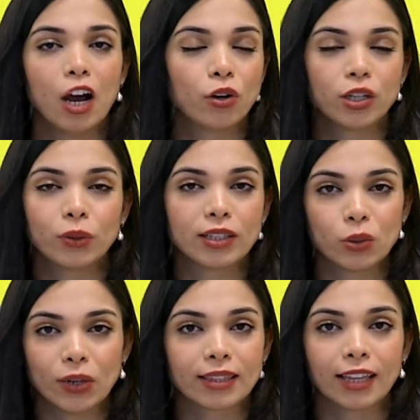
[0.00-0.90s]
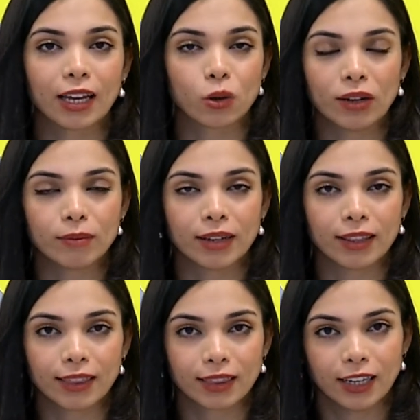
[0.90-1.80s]
or you will do it like 1
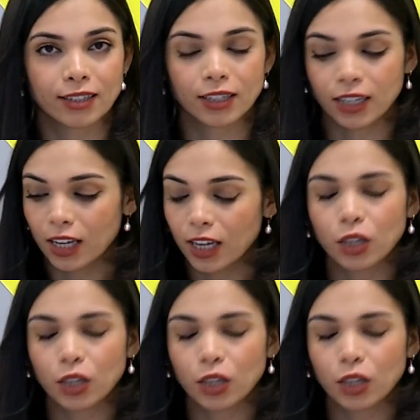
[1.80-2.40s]
month later,